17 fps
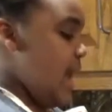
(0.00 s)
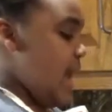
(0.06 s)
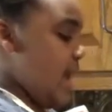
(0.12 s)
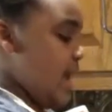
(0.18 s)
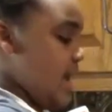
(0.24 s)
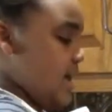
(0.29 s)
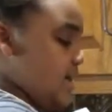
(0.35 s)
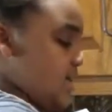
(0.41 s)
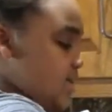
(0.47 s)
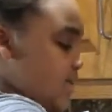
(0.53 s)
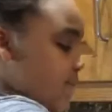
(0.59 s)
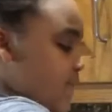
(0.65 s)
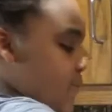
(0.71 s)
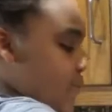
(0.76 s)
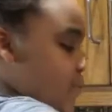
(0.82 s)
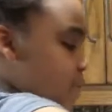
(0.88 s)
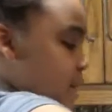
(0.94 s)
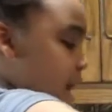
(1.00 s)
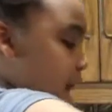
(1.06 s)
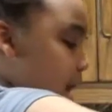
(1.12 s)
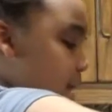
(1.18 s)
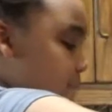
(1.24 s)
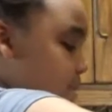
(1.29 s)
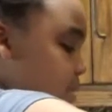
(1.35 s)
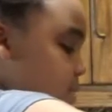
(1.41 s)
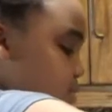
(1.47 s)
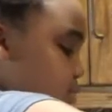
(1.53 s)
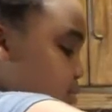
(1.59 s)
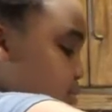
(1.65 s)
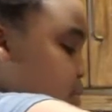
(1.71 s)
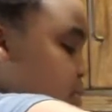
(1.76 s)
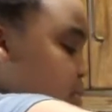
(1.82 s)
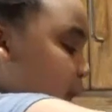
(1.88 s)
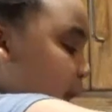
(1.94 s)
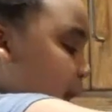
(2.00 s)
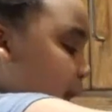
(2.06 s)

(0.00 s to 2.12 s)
And for how much oil,